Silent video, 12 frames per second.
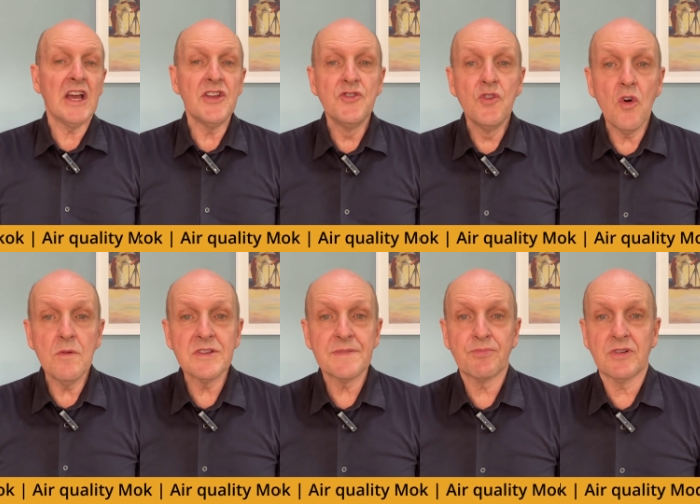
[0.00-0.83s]

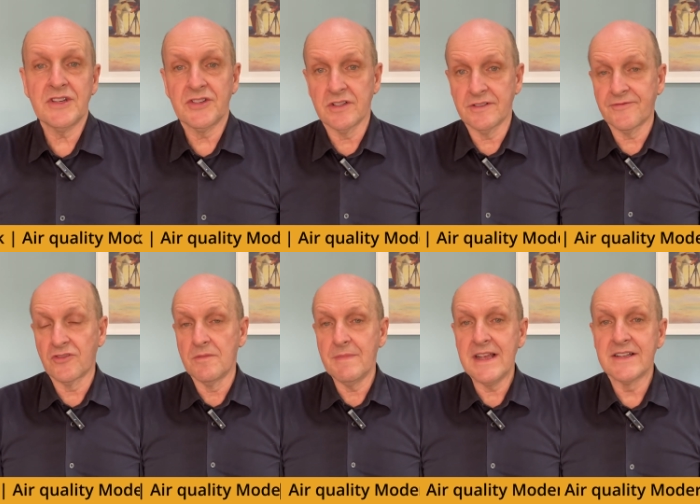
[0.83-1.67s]
enormous pressure
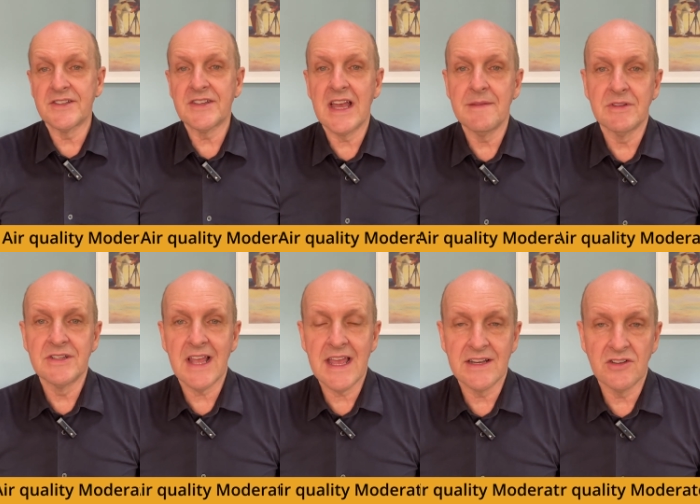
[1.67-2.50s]
from entertainment
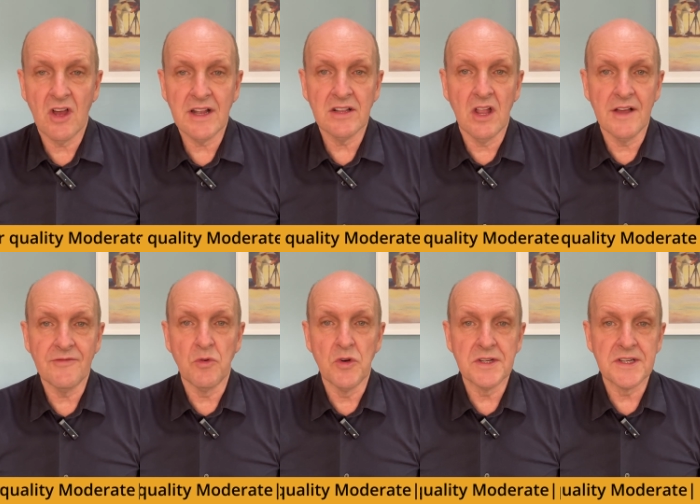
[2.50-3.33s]
and nightlife
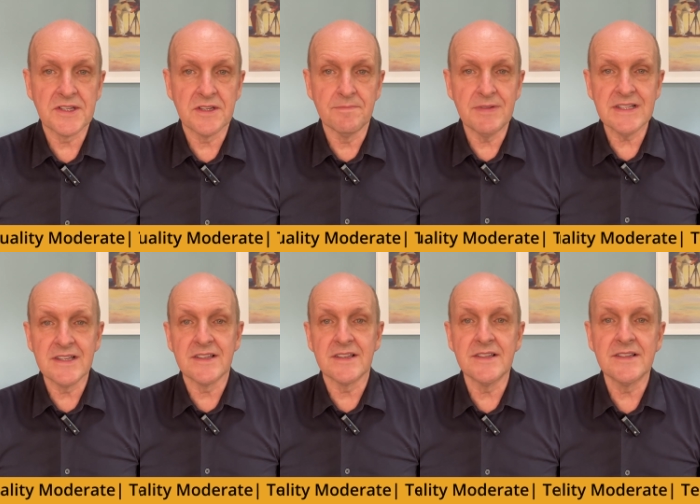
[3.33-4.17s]
workers and
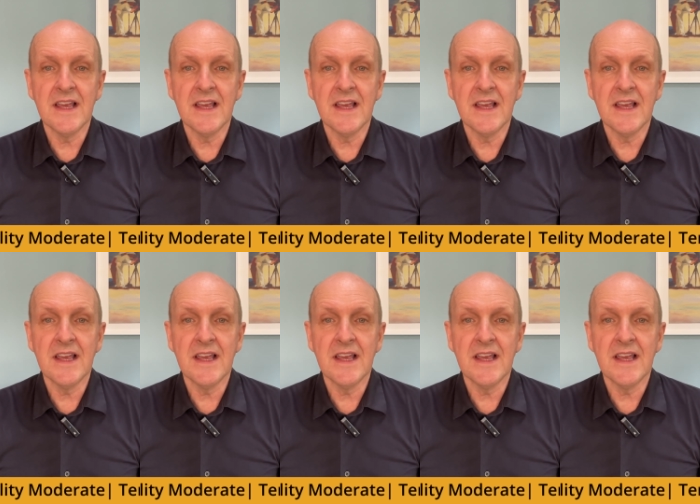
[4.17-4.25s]
businesses,